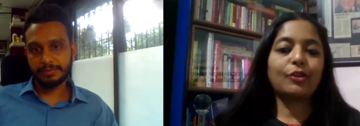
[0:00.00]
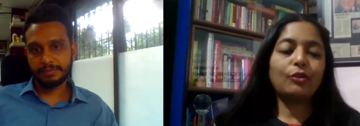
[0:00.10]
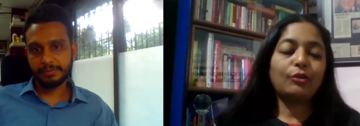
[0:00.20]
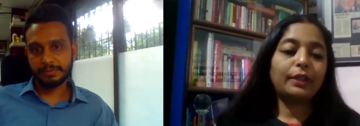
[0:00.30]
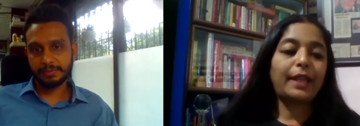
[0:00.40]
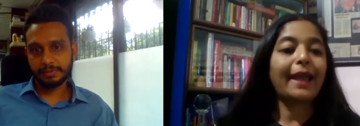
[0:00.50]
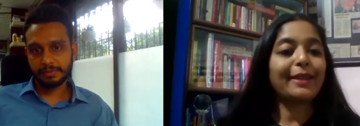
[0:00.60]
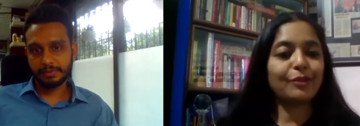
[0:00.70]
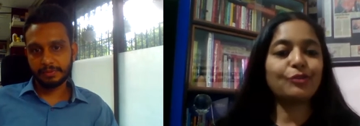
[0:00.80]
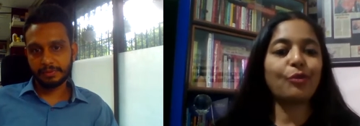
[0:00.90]
Speaker 1: So
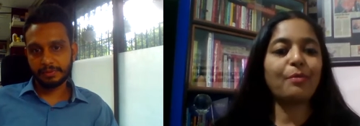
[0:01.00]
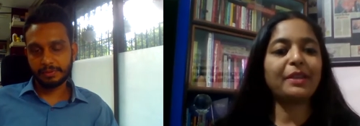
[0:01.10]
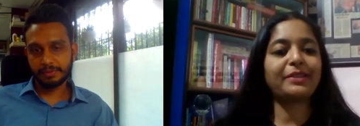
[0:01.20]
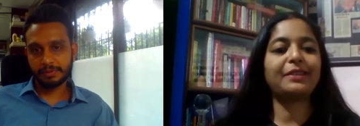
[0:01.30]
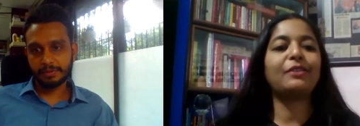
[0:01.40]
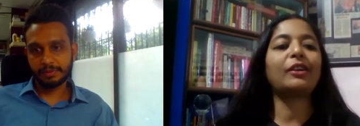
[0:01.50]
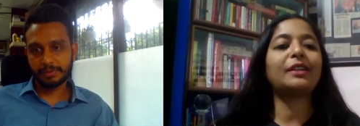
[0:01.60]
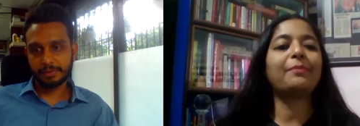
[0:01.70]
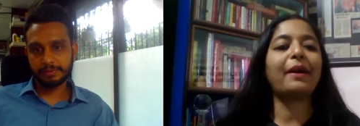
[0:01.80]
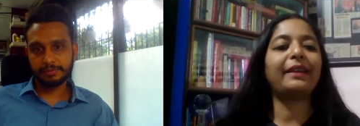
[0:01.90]
thank you so much,
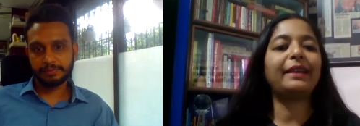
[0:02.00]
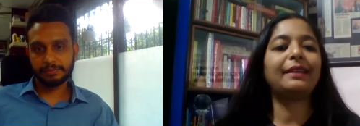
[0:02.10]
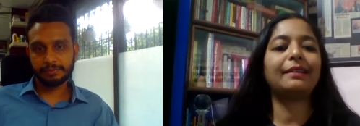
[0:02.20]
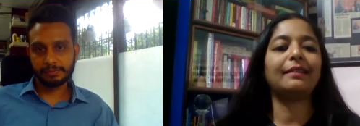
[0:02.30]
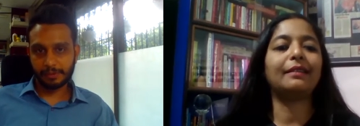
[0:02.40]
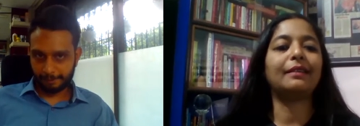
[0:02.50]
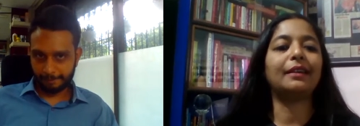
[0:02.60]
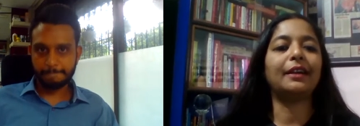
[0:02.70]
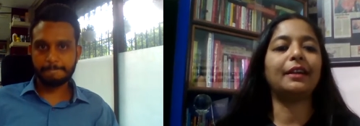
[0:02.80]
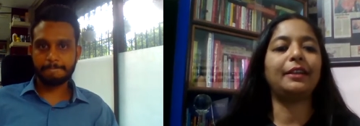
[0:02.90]
Dr. Parekh.
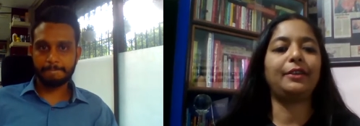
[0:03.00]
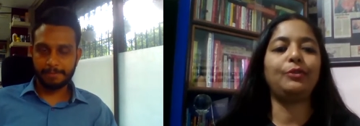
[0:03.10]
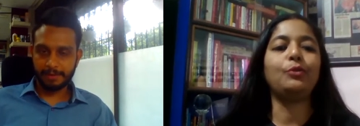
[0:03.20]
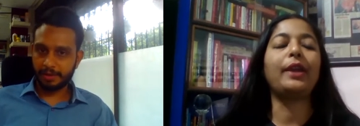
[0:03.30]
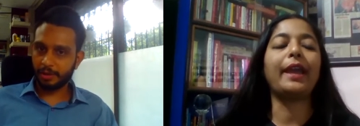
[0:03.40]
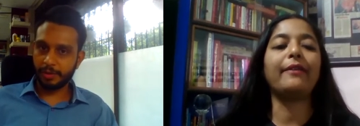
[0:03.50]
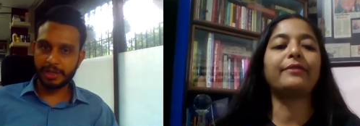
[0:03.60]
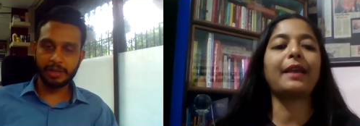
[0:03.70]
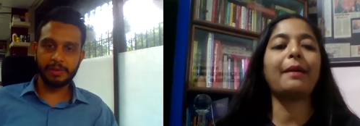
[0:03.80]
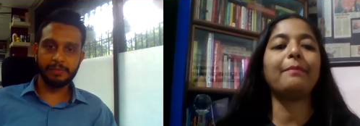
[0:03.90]
Uh, you
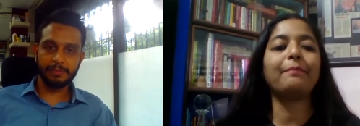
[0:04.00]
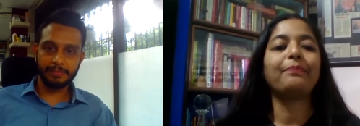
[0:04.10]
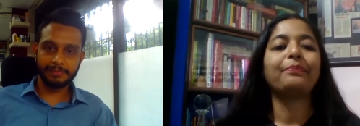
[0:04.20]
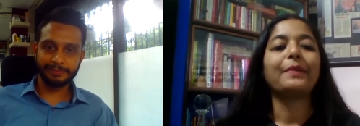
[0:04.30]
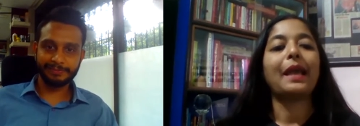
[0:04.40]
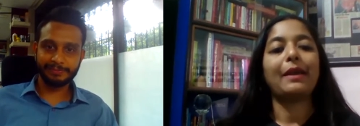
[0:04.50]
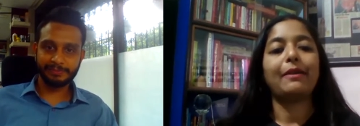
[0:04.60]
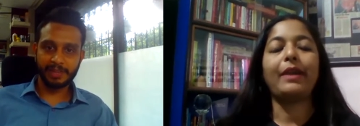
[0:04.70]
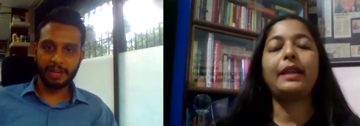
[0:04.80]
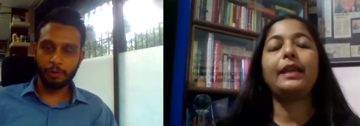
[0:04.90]
Speaker 2: welcome.
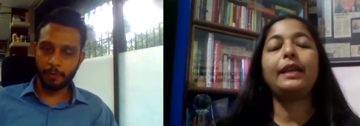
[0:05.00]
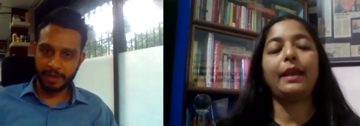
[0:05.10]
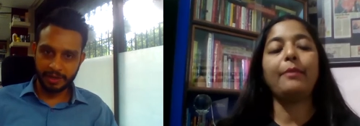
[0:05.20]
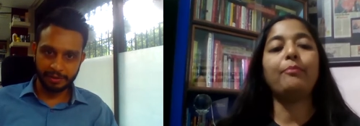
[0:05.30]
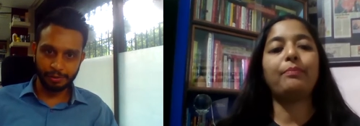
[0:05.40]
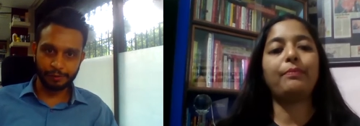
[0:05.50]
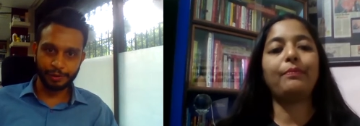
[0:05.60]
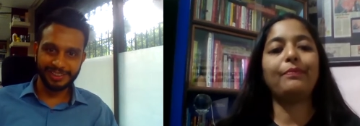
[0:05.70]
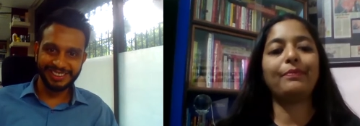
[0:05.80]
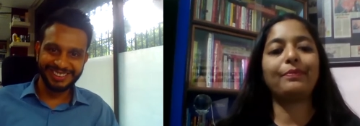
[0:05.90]
I hope it is useful.
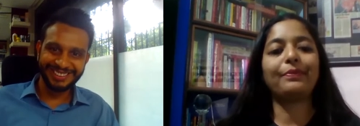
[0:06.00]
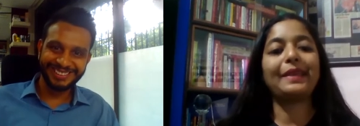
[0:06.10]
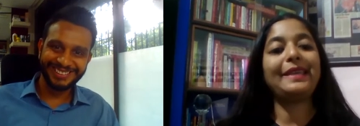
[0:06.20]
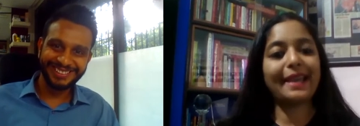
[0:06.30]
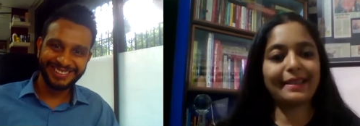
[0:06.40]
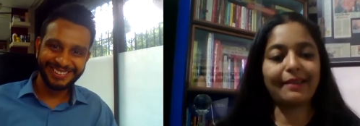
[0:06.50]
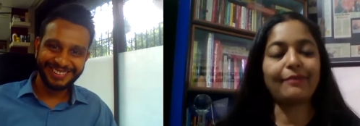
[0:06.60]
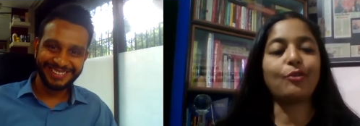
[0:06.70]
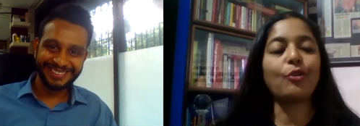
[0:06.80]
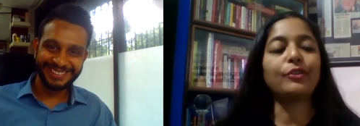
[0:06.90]
Speaker 1: Yes,
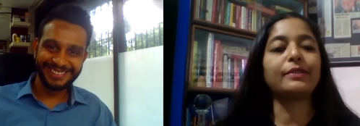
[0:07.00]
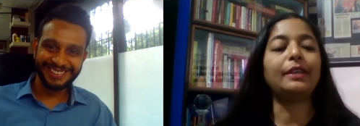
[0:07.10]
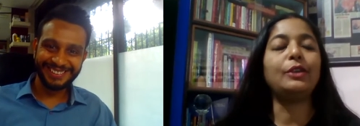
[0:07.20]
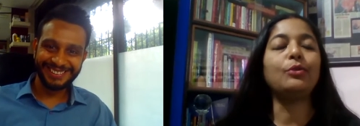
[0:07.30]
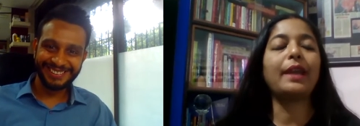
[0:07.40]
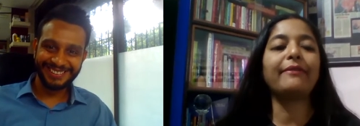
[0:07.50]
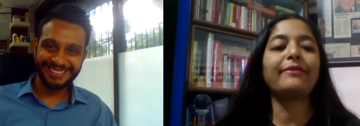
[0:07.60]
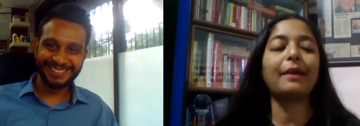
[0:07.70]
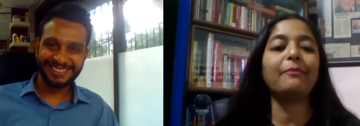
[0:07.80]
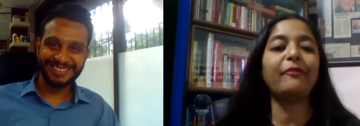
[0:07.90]
of course. You
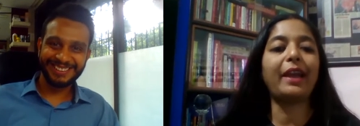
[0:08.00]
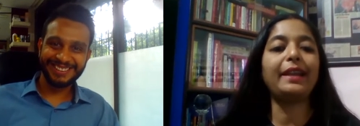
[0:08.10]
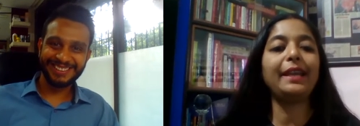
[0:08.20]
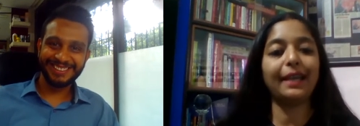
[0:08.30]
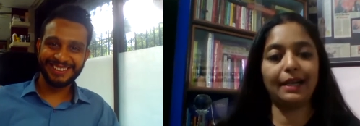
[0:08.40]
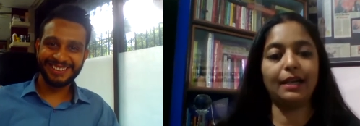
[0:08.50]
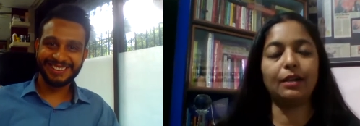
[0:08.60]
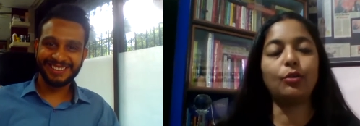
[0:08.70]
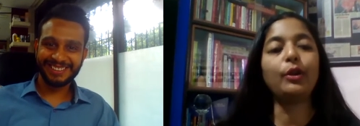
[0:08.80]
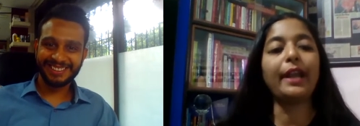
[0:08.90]
gave some very
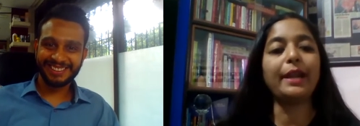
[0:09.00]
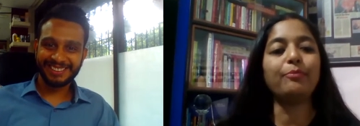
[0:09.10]
uh, good